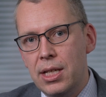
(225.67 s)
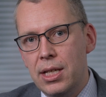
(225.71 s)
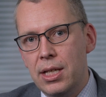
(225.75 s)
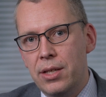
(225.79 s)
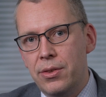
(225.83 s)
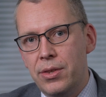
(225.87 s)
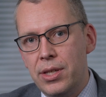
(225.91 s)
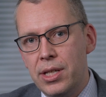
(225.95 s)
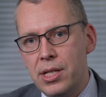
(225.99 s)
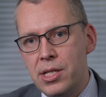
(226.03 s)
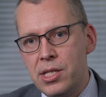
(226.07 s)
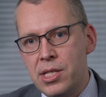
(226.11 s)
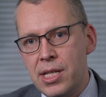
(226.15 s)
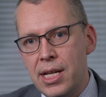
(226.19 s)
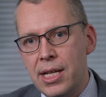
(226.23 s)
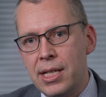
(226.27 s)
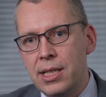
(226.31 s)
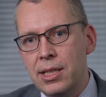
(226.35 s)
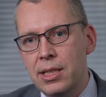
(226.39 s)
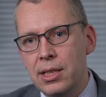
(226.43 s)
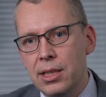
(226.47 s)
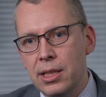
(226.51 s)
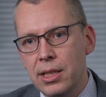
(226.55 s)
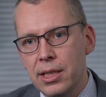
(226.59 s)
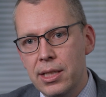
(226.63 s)
And then
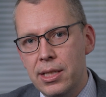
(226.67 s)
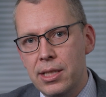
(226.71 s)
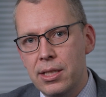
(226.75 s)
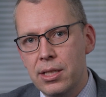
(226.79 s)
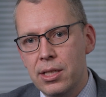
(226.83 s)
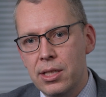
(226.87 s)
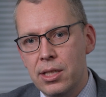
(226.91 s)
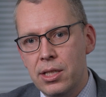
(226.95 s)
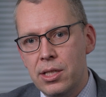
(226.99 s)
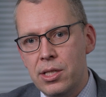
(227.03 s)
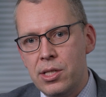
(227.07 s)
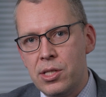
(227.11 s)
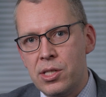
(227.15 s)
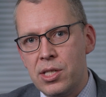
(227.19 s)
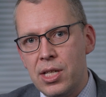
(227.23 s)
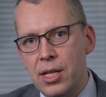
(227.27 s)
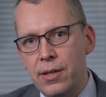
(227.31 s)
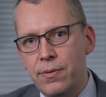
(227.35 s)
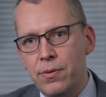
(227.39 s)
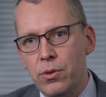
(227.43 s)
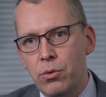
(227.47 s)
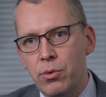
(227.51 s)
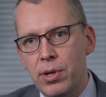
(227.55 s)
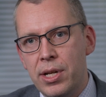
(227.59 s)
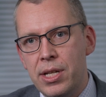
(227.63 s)
secondly,
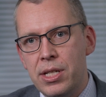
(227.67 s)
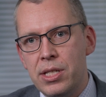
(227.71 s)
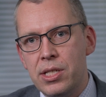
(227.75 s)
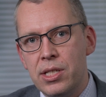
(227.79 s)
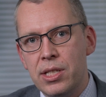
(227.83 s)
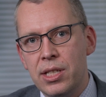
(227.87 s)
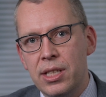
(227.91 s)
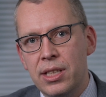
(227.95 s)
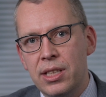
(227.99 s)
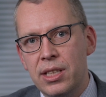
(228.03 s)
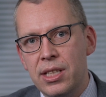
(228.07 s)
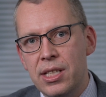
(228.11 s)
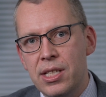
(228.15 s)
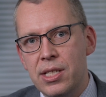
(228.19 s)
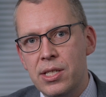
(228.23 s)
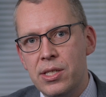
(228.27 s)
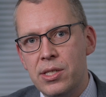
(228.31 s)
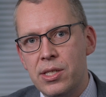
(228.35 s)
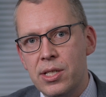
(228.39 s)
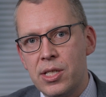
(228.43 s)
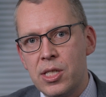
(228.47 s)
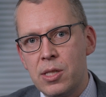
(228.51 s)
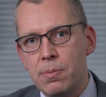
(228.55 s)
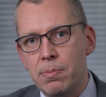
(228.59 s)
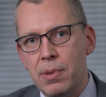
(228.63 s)
Safer Renting
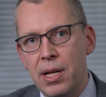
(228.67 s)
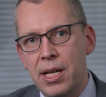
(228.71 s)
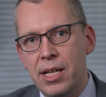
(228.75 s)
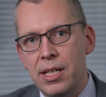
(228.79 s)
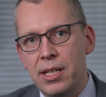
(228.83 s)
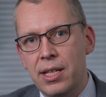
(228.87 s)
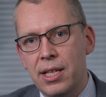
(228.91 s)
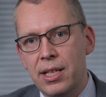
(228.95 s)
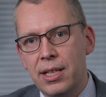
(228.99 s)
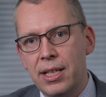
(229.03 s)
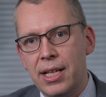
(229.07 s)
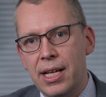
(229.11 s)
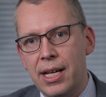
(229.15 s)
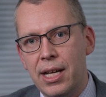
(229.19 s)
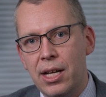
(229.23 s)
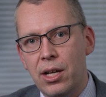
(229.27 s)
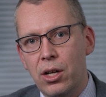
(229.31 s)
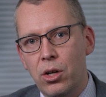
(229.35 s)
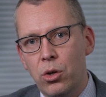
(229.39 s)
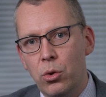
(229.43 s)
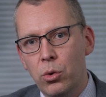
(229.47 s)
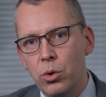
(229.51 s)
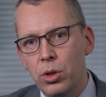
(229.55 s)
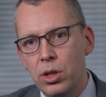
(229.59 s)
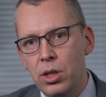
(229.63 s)
is explaining
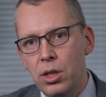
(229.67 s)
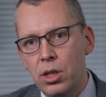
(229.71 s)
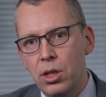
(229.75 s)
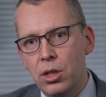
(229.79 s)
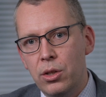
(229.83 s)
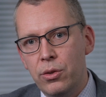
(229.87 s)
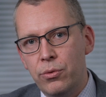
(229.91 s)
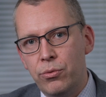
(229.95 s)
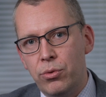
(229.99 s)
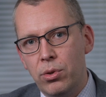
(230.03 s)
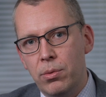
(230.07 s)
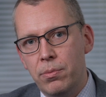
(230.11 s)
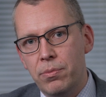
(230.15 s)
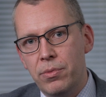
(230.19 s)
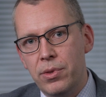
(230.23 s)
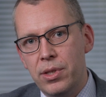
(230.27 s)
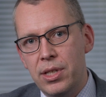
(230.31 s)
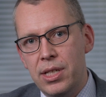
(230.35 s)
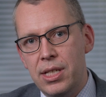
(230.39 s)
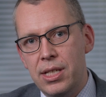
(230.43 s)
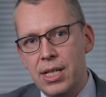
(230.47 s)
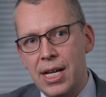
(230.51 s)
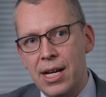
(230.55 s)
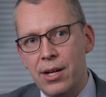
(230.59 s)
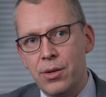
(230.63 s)
how from
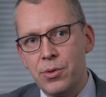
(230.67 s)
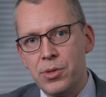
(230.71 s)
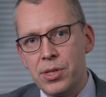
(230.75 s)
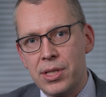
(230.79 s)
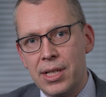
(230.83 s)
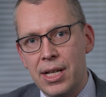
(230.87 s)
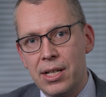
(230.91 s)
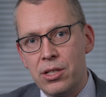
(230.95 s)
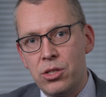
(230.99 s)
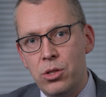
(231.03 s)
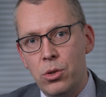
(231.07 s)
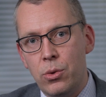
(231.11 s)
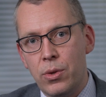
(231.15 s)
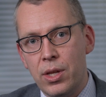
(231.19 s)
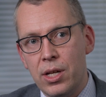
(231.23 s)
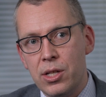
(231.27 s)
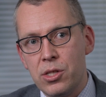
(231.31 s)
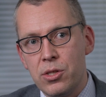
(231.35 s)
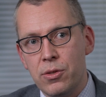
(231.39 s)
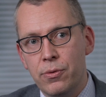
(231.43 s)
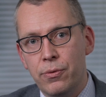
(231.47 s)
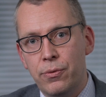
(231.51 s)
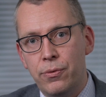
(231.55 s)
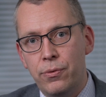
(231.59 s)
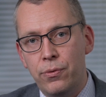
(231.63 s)
the Housing Act
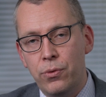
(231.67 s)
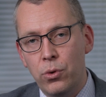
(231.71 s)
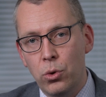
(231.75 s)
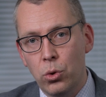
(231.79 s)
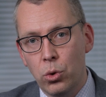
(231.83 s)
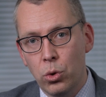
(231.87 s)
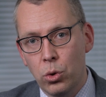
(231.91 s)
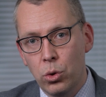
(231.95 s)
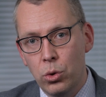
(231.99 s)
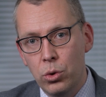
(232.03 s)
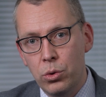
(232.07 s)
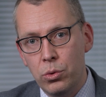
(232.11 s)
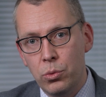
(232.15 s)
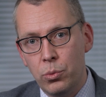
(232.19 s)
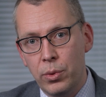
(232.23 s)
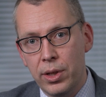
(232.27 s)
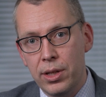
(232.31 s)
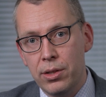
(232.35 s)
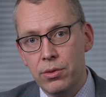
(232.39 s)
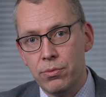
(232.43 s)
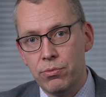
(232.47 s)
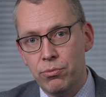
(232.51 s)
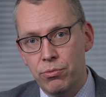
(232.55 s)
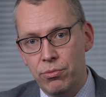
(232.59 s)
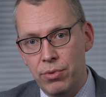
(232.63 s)
2004,
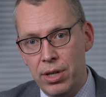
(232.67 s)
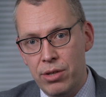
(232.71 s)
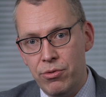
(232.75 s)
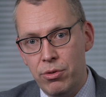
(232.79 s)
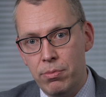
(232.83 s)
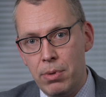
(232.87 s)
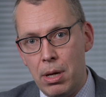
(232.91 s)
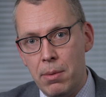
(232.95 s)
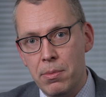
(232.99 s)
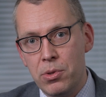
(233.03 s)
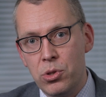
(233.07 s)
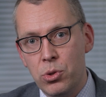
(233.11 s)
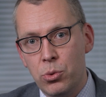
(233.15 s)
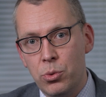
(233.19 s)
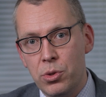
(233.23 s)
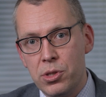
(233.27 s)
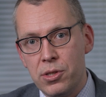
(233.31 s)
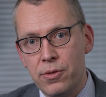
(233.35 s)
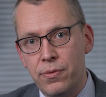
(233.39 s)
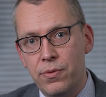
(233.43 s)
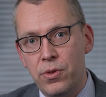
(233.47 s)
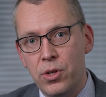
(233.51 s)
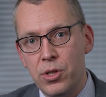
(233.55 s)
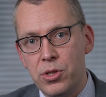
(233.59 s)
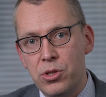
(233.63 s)
when rent repayment orders
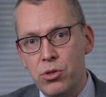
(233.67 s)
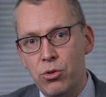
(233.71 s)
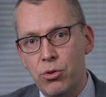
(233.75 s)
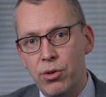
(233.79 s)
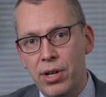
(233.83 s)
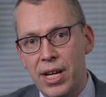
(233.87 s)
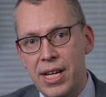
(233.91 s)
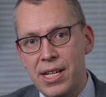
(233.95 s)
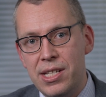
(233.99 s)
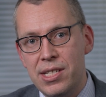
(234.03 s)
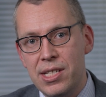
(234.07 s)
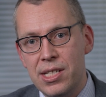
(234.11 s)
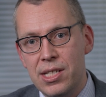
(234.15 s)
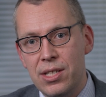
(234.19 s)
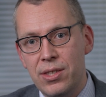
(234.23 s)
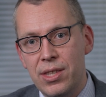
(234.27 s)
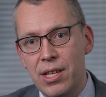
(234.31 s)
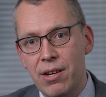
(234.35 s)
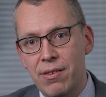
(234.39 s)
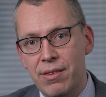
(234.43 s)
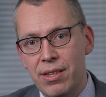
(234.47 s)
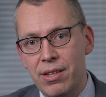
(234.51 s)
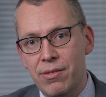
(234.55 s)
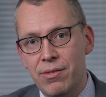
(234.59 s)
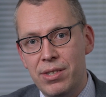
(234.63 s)
are first created in
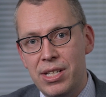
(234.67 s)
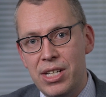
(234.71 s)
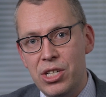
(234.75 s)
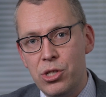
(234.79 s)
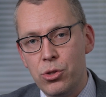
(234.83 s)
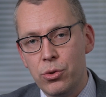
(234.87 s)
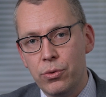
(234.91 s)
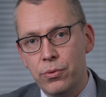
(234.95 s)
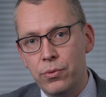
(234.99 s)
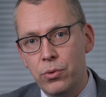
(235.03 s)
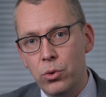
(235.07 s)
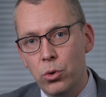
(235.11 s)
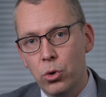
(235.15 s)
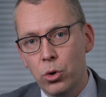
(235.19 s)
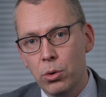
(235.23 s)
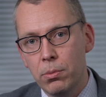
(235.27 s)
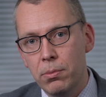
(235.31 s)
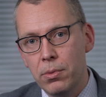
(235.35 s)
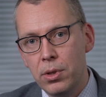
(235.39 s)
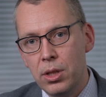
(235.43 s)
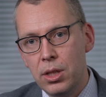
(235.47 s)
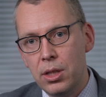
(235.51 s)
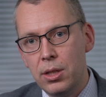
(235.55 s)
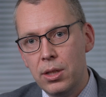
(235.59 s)
their initial form,